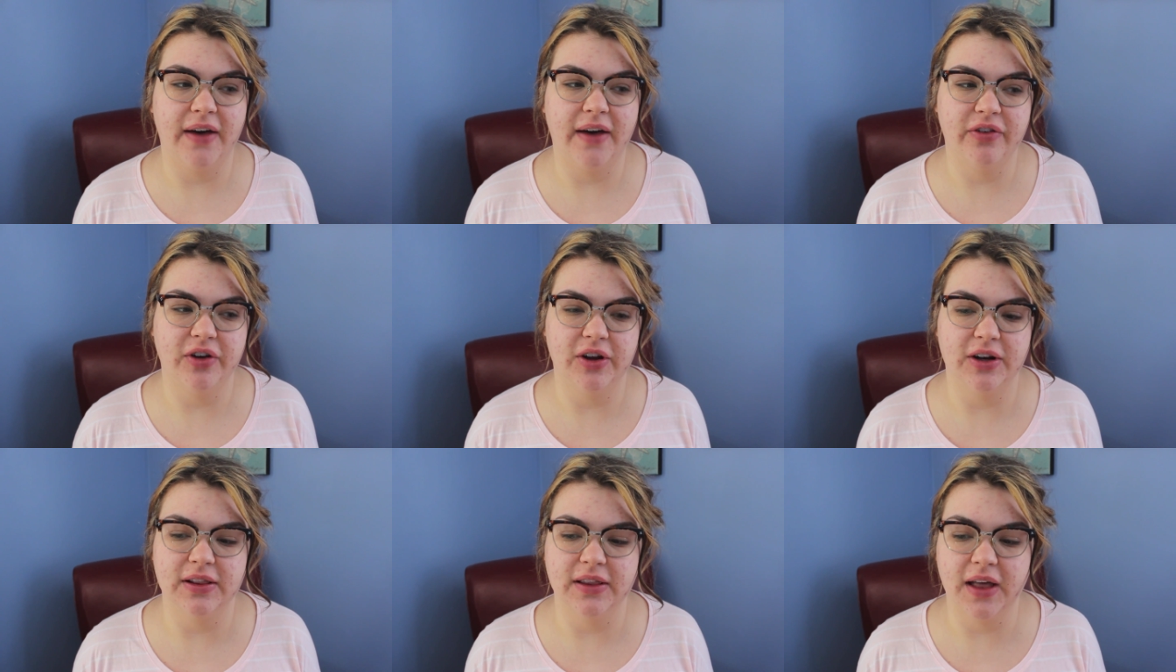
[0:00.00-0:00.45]

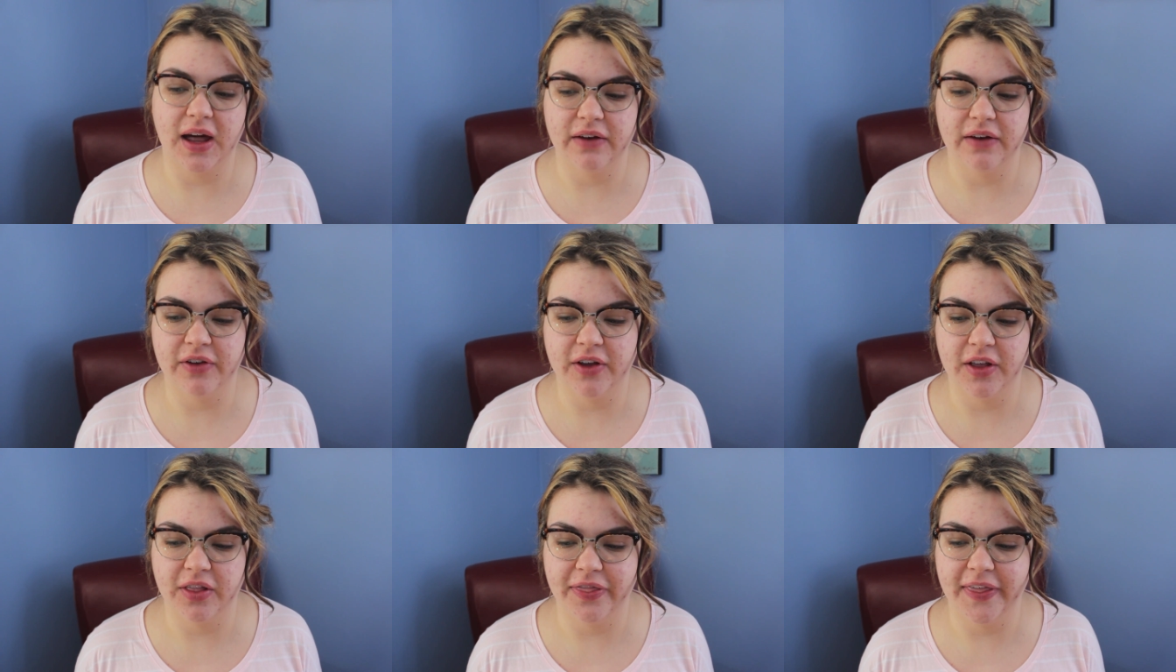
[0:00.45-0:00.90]
I've heard a lot
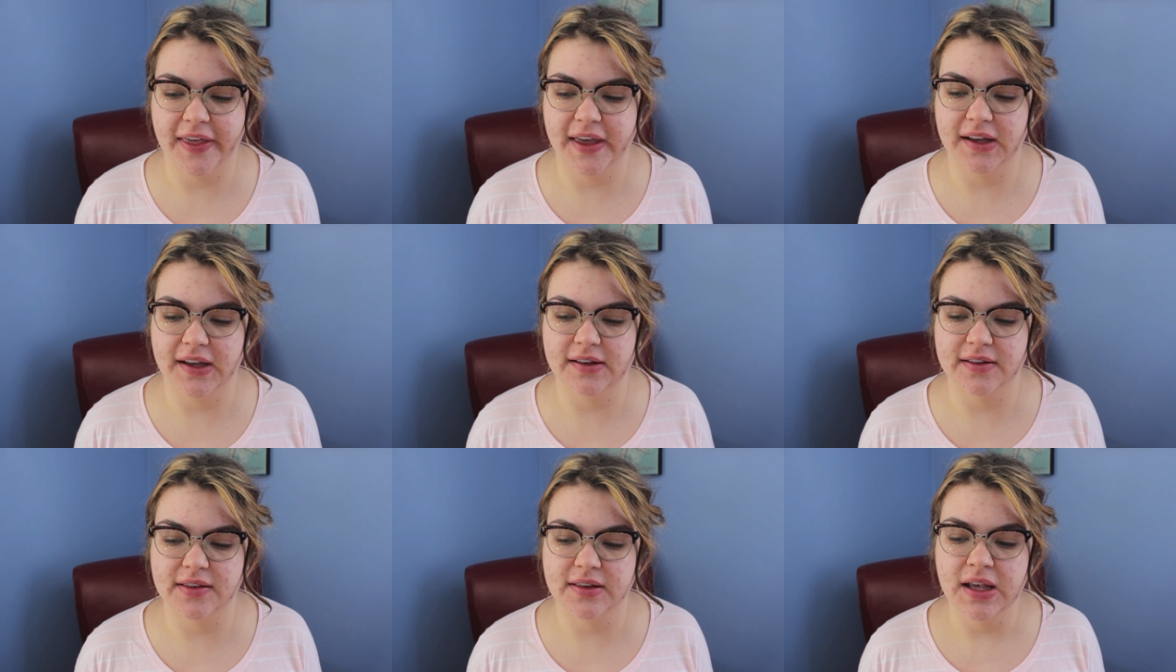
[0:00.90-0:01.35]
of good
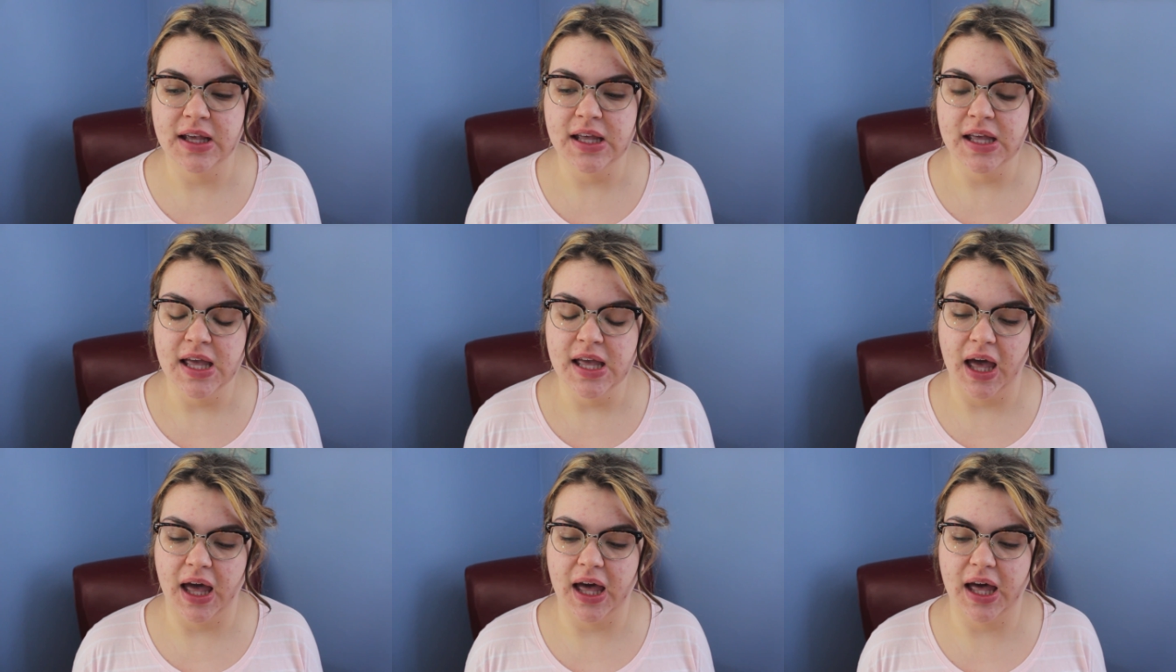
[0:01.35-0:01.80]
things
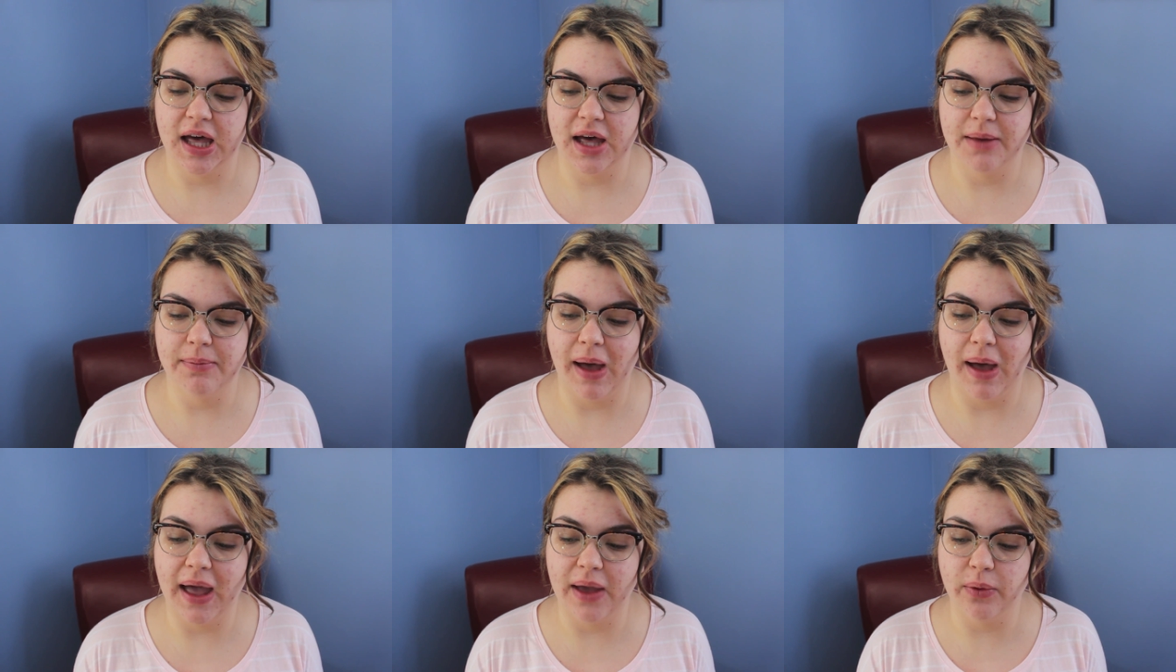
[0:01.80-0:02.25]

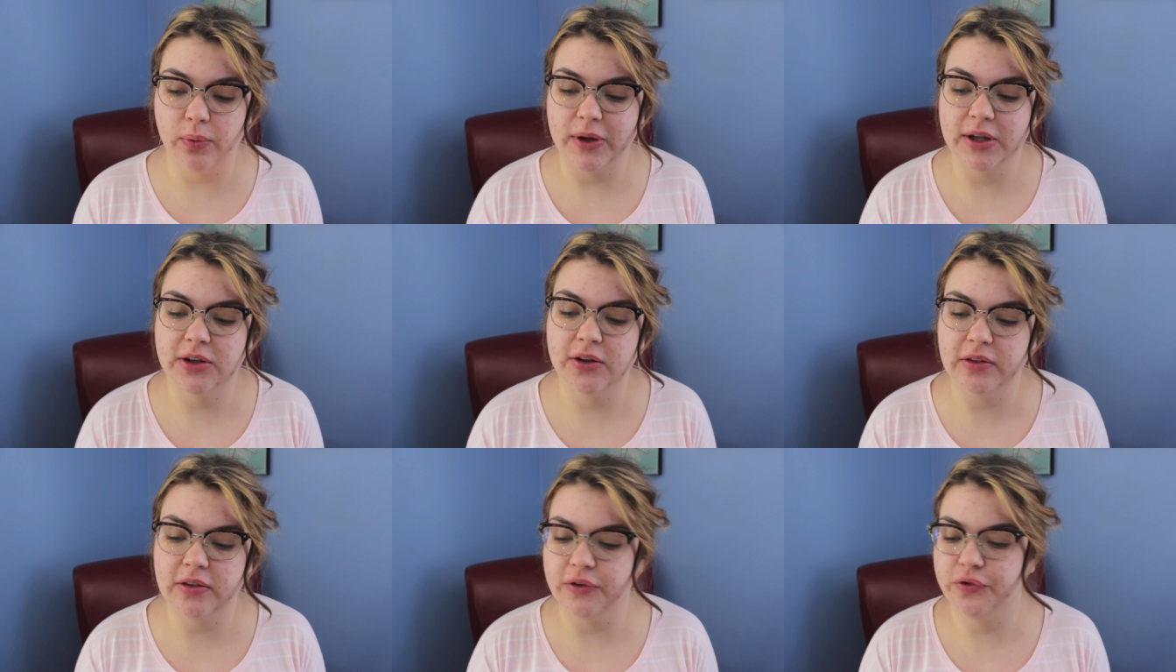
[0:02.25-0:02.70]
um, I
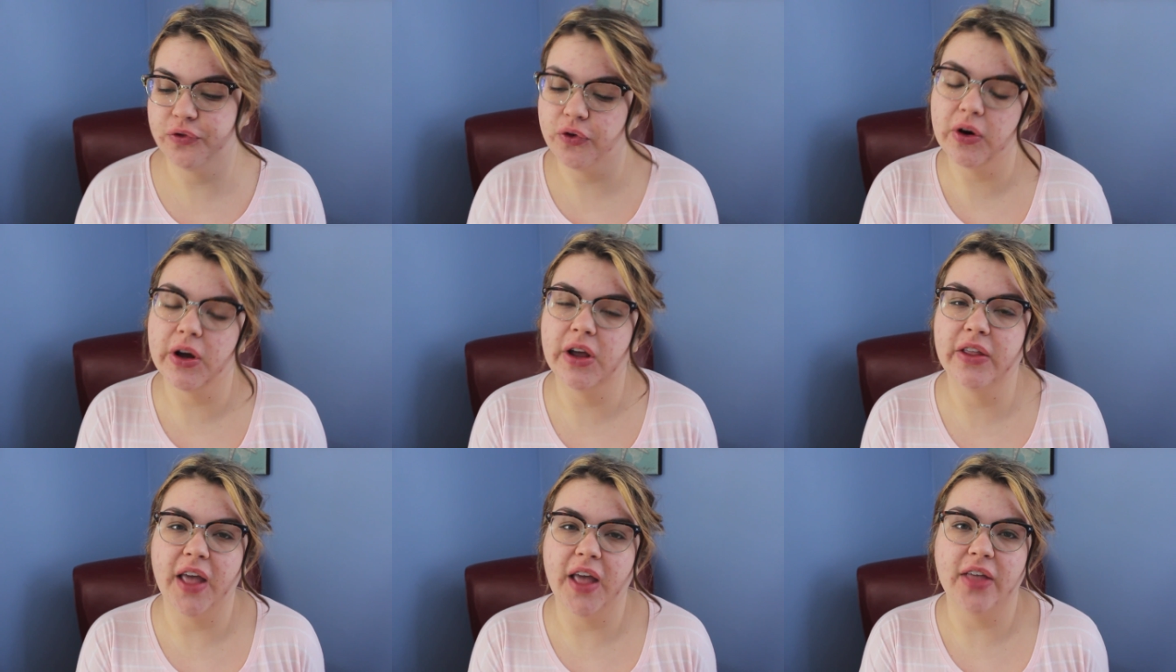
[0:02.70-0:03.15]
went to
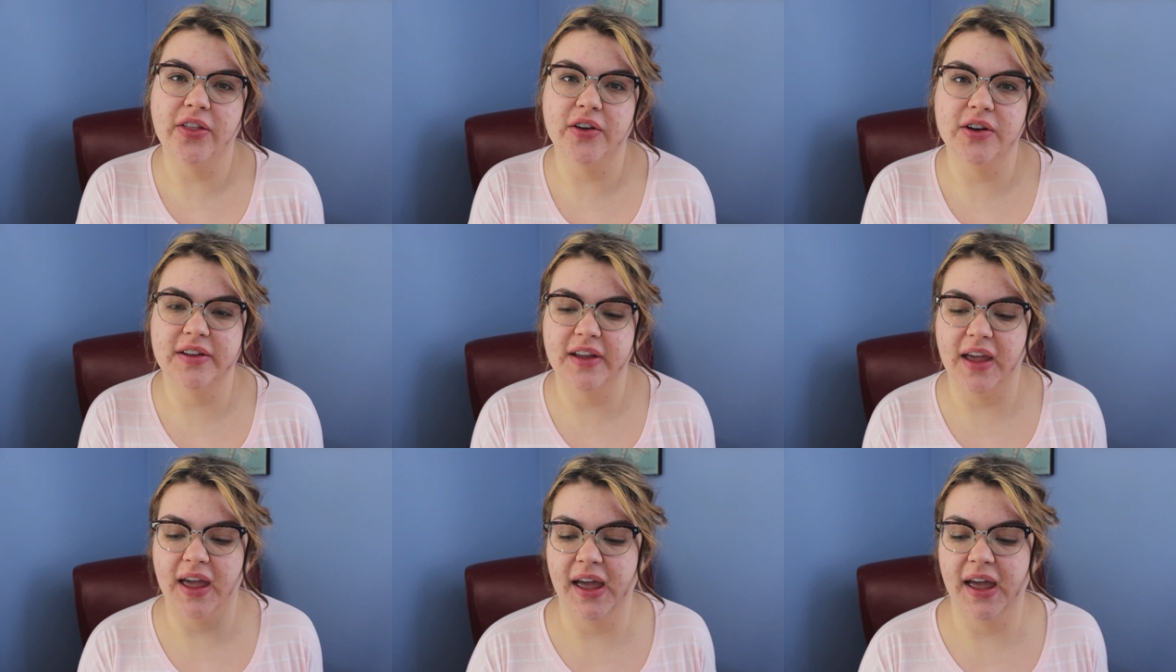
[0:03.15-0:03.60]
Sephora the
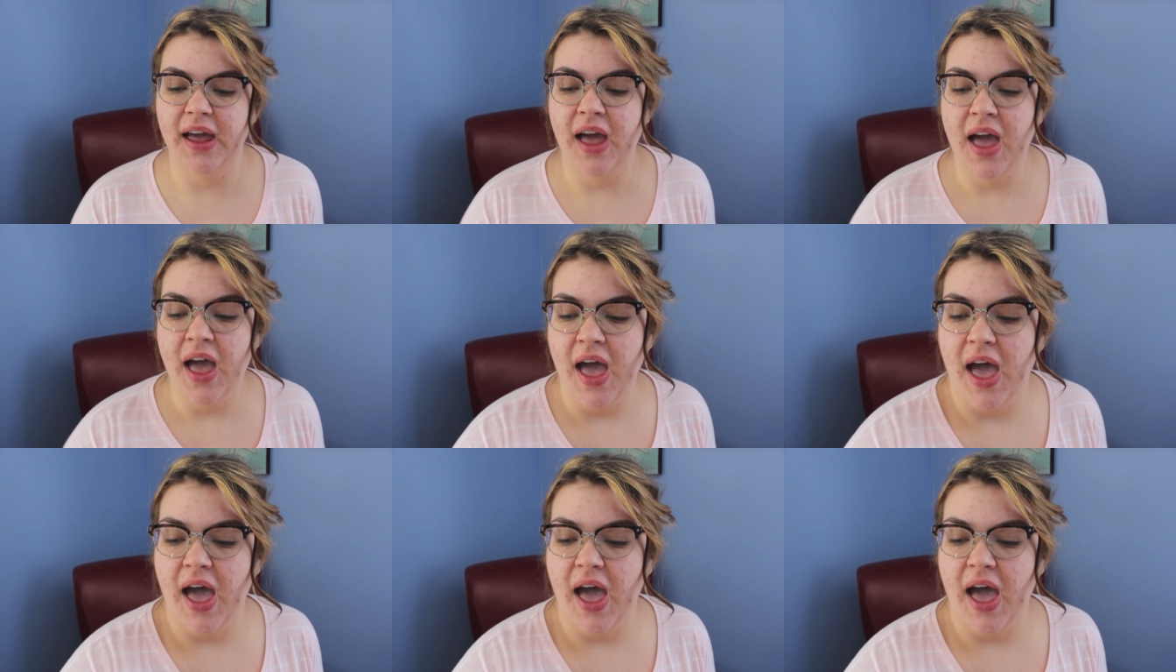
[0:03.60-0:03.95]
other day